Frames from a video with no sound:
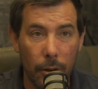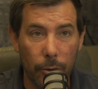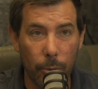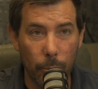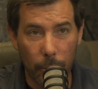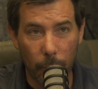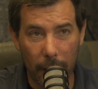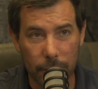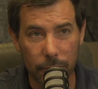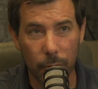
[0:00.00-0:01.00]
through a
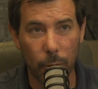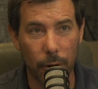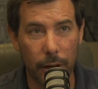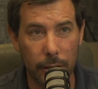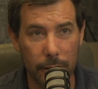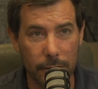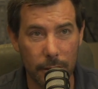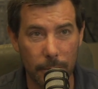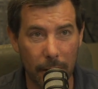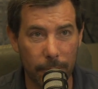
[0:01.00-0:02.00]
garage floor and then
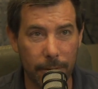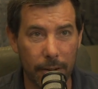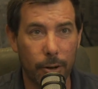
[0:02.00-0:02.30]
somehow found